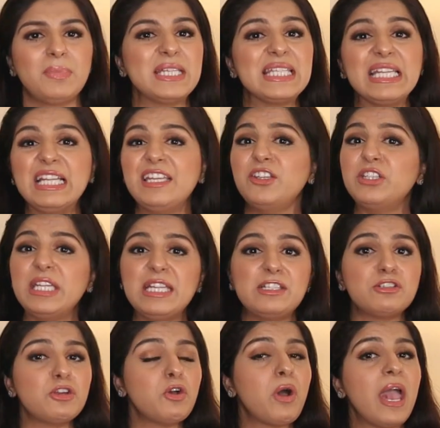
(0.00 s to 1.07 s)
Basically, you
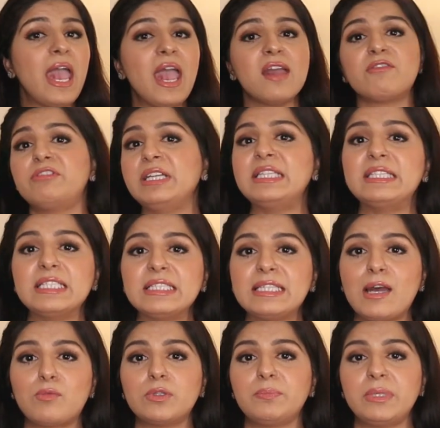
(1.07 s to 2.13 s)
need to know everything
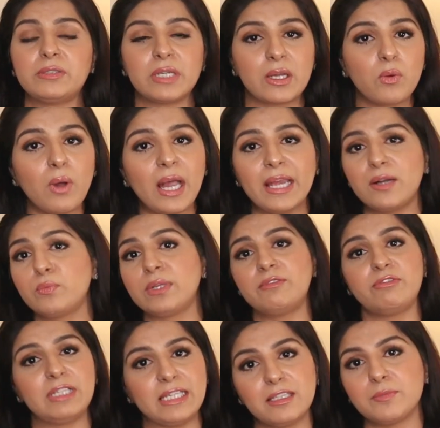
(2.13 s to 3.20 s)
that would be required
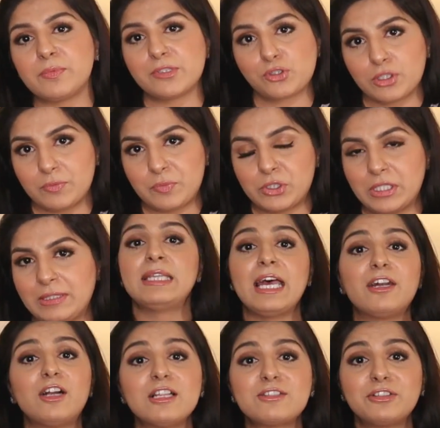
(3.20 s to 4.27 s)
when filling a prescription.
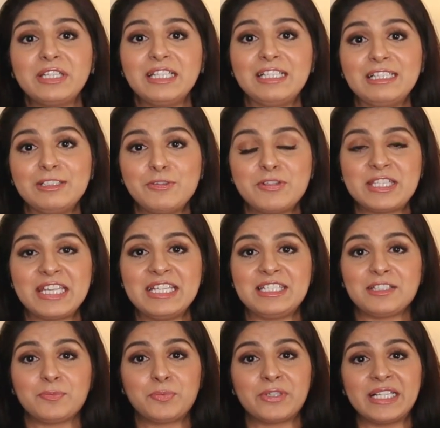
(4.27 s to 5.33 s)
That also includes
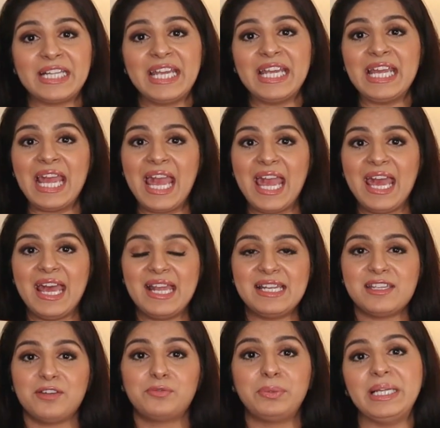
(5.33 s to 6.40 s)
interpreting
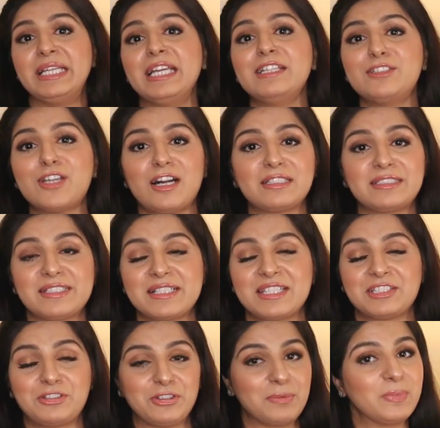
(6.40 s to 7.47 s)
and reading
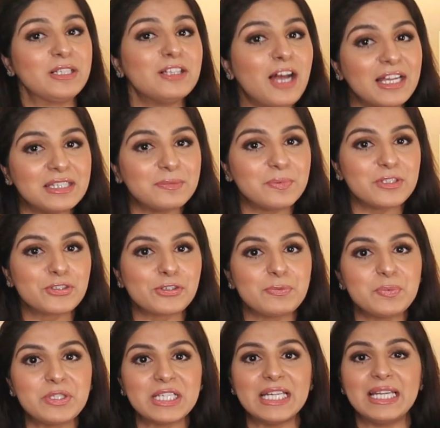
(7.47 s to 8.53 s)
doctor's scribble on the
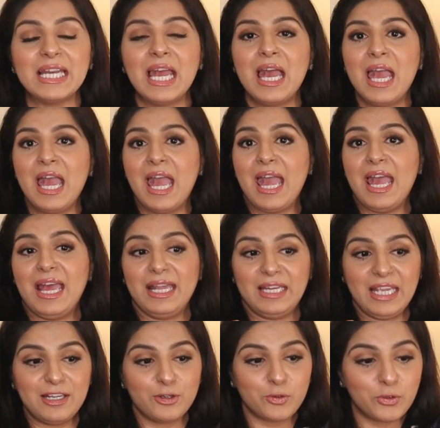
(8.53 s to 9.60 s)
prescription.
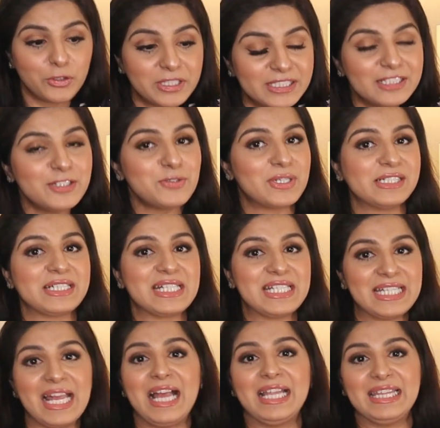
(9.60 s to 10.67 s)
And in order to
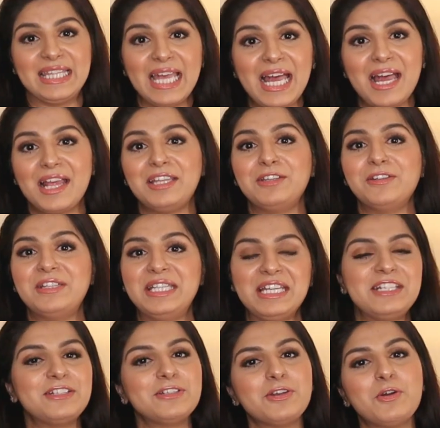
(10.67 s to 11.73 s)
understand that, you
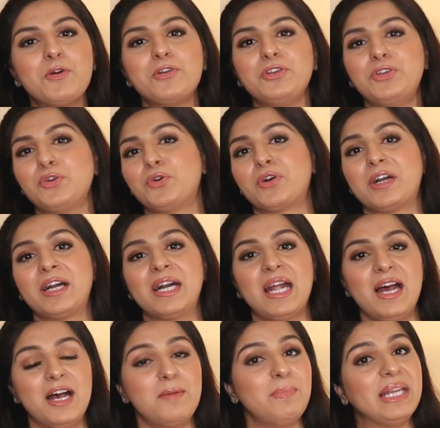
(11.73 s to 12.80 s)
need to know your
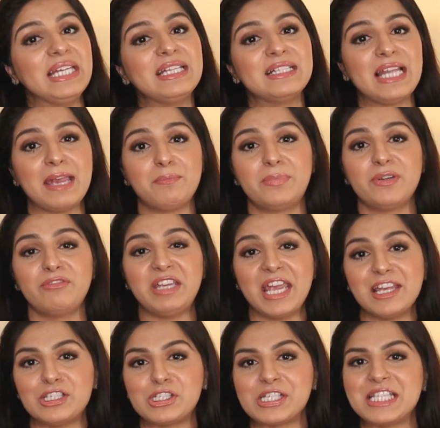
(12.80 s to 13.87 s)
medical
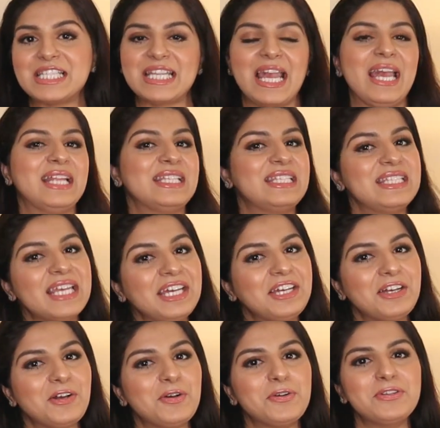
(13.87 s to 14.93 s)
abbreviations and
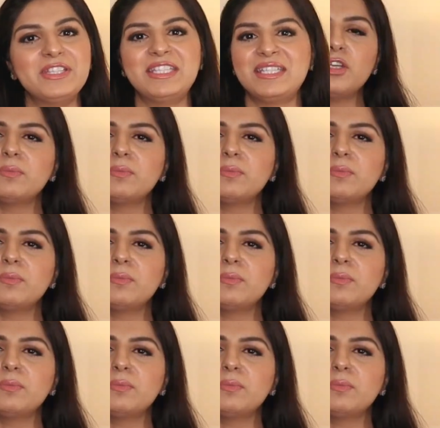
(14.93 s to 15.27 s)
SIG codes.